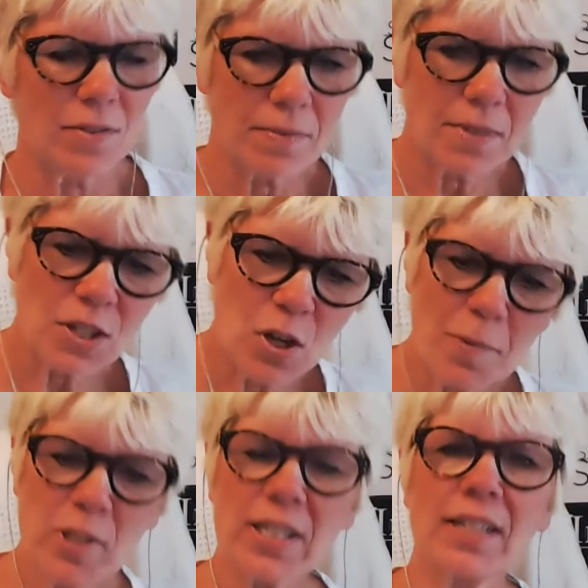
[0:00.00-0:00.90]
it's
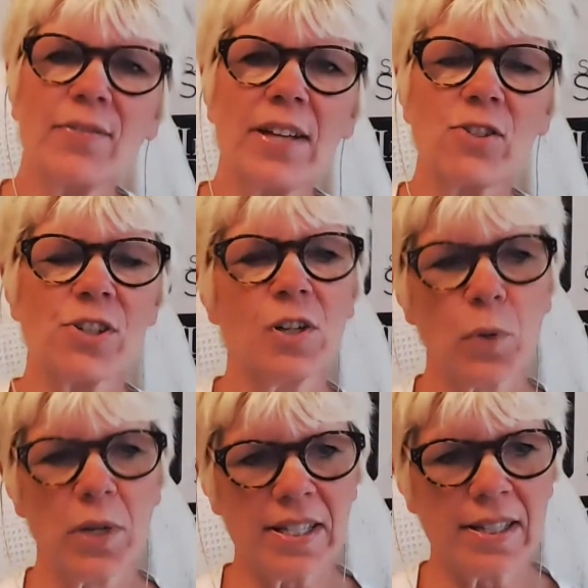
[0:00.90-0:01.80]
almost conventional
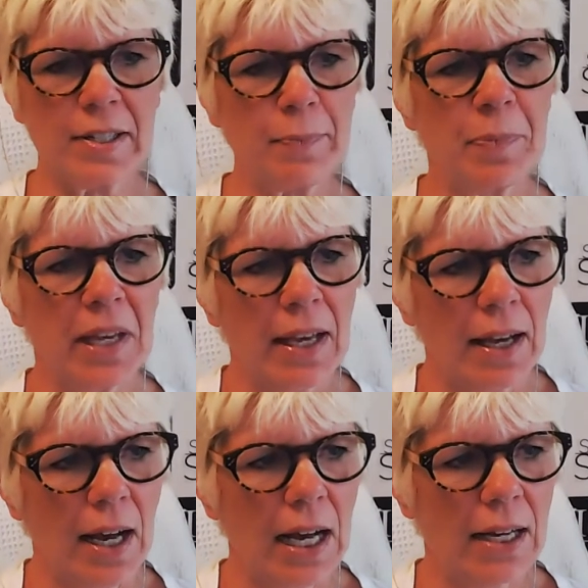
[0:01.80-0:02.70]
wisdom
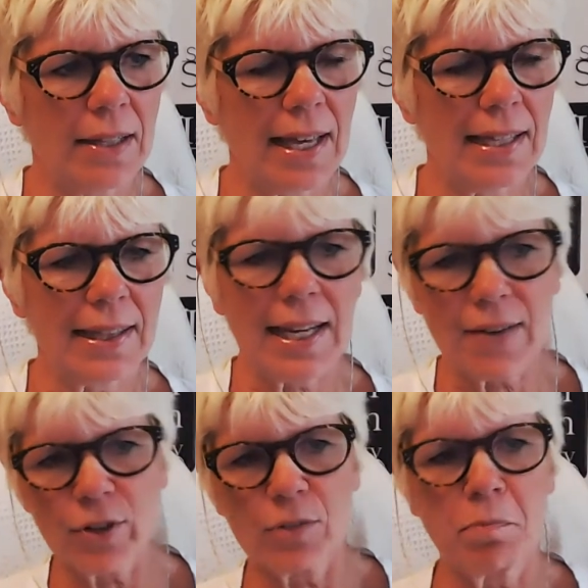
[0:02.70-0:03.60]
that
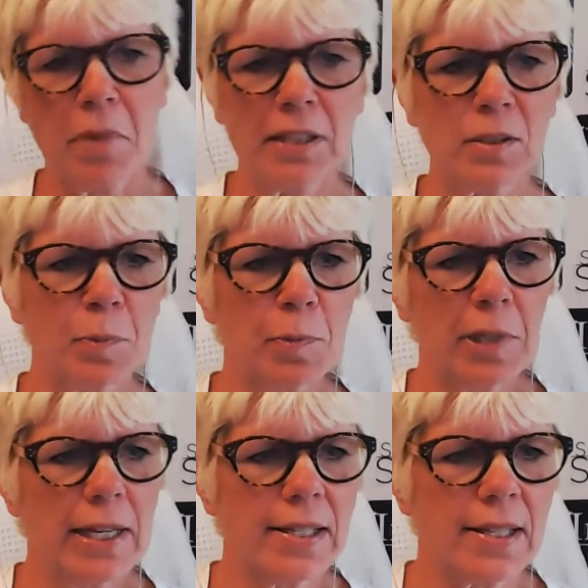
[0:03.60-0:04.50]
I've heard multiple
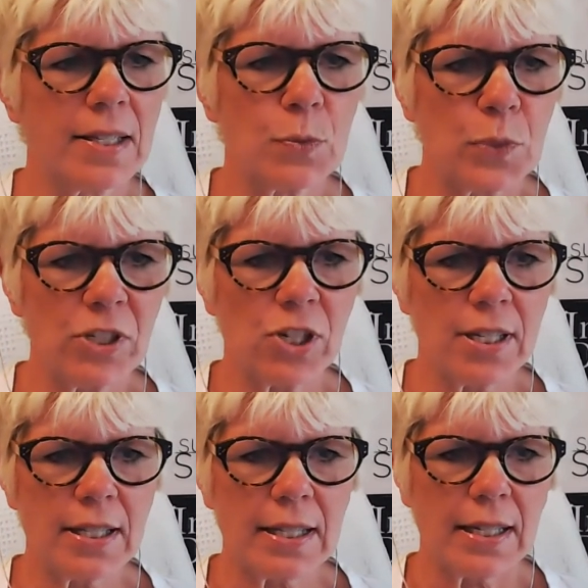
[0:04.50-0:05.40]
places, which
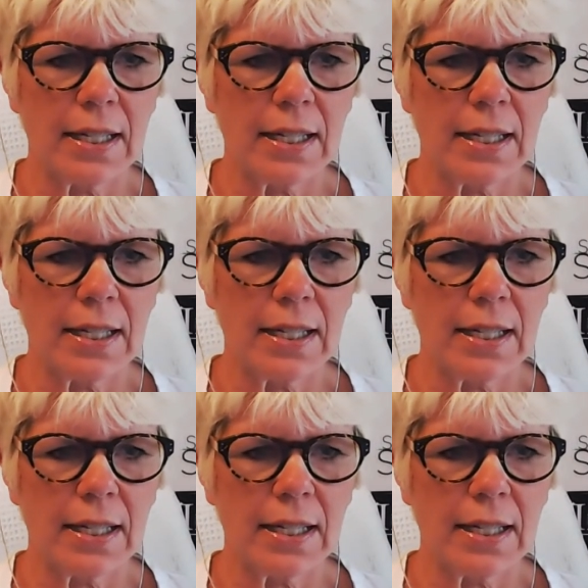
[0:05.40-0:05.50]
is,